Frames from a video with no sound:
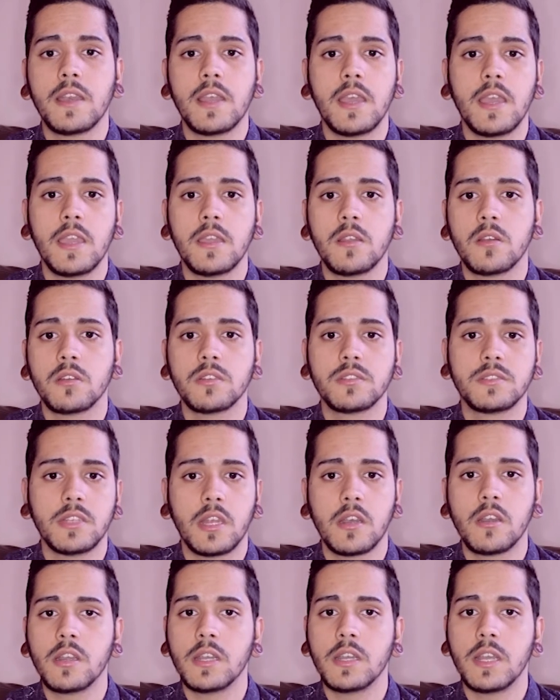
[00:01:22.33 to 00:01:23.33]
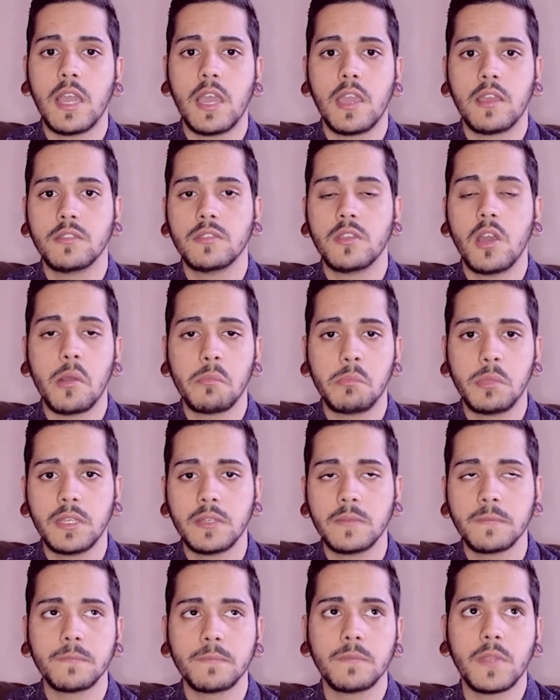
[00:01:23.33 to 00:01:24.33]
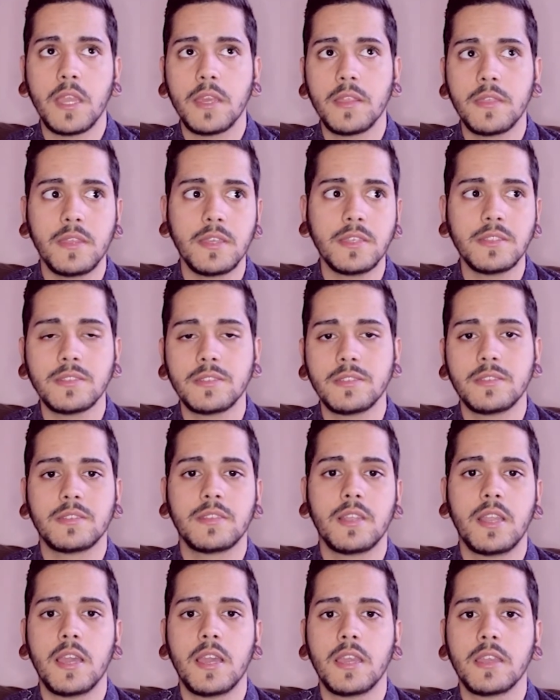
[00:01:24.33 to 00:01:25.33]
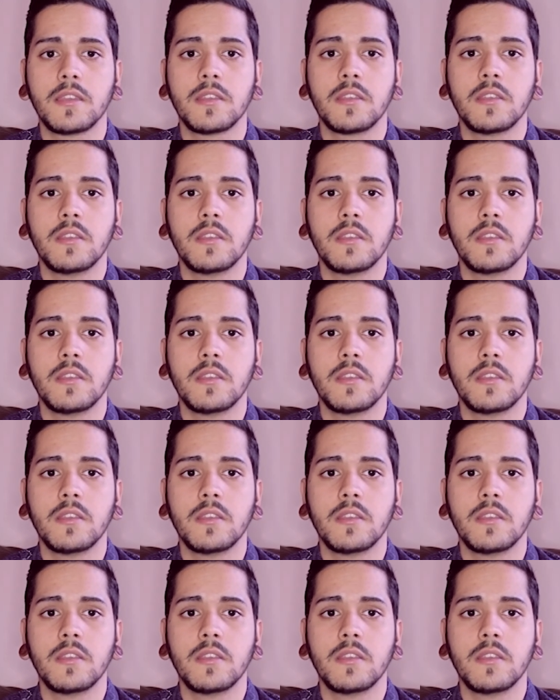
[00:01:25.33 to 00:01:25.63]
night or Saturday night in Dublin, I think it's like